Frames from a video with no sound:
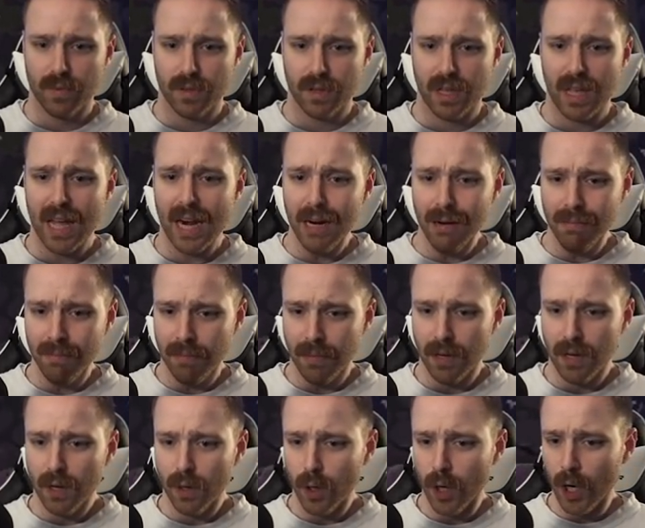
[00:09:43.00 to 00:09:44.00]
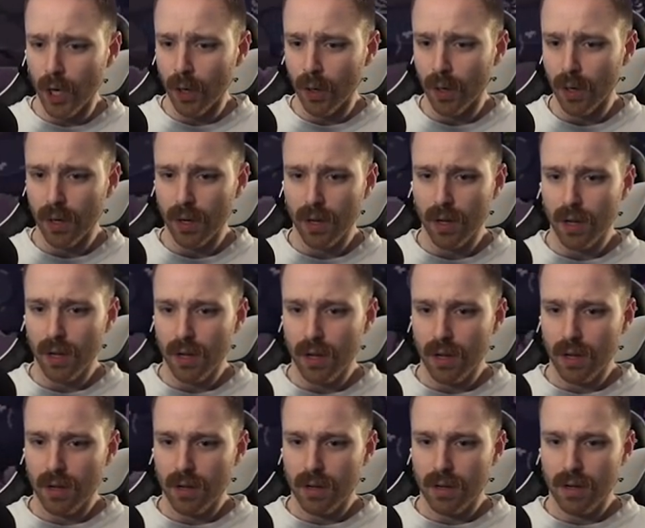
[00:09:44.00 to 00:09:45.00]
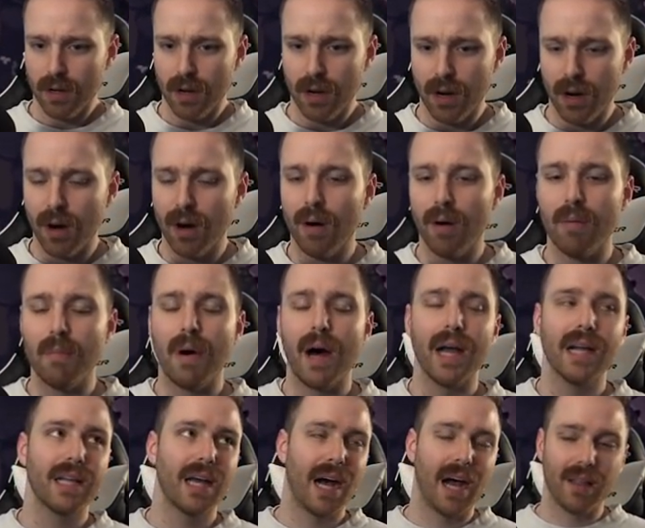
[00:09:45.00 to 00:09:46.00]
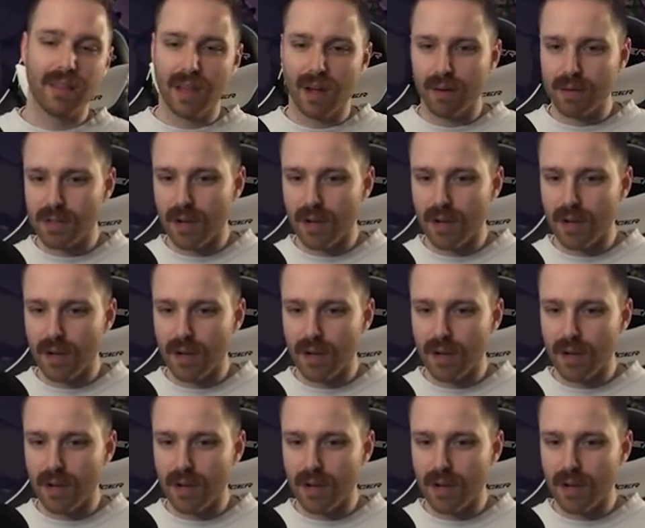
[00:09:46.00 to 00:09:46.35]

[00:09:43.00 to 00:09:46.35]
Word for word: Get him! Woo! Oh my god, that was